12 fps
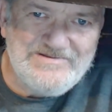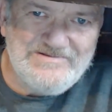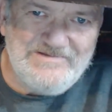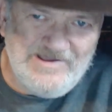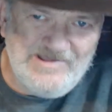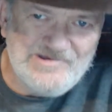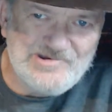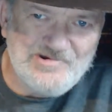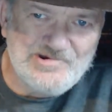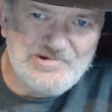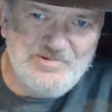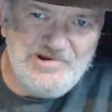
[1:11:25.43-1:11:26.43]
Wow, that's so
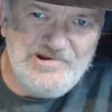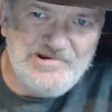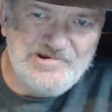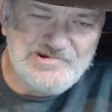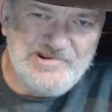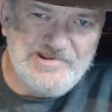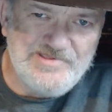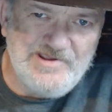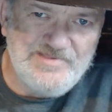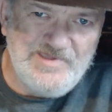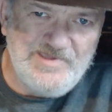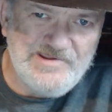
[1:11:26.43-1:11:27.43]
sweet of you to say
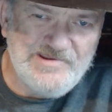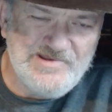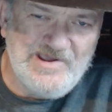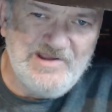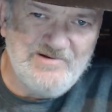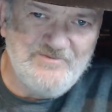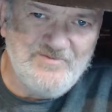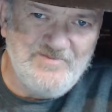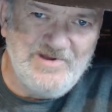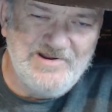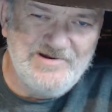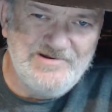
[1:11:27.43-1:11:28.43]
that. Thank you, Diary of
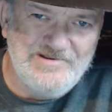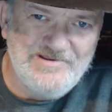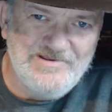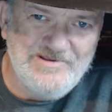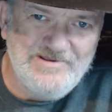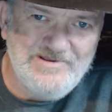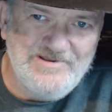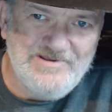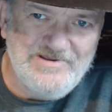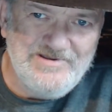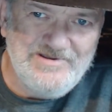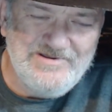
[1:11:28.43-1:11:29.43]
Mine.
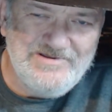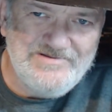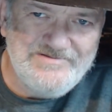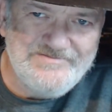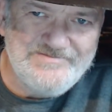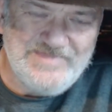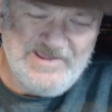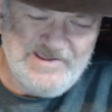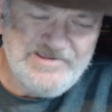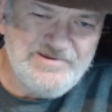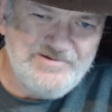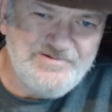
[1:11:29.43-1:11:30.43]

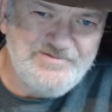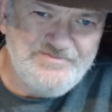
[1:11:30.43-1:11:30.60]
Thank you.